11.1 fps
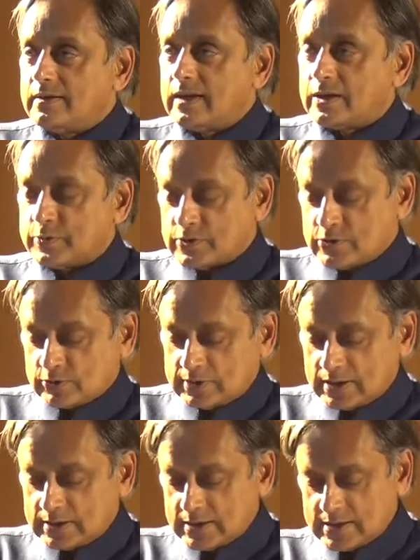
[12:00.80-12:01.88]
That was
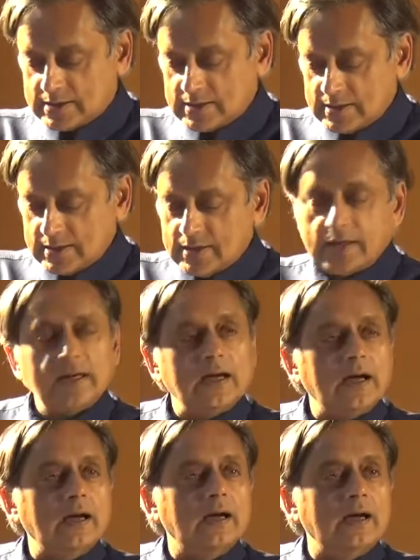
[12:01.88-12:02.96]
Subtankar's
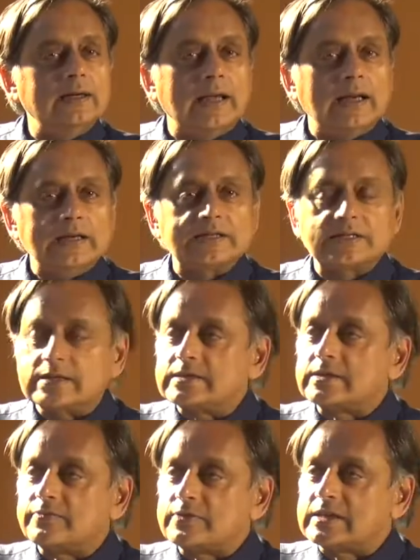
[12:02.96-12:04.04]

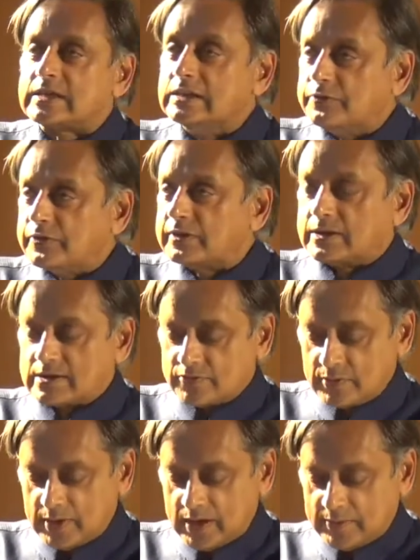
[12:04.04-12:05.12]
analysis of the significance
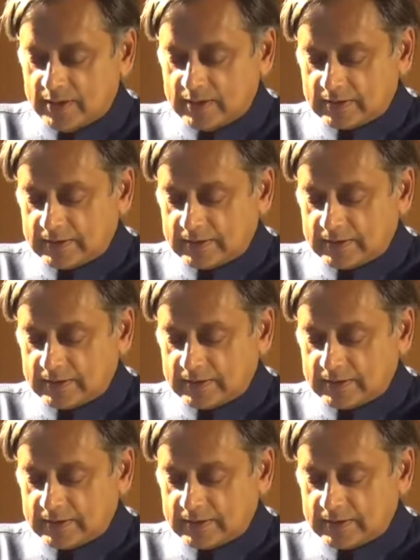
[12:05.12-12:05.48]
of the Mahabharata.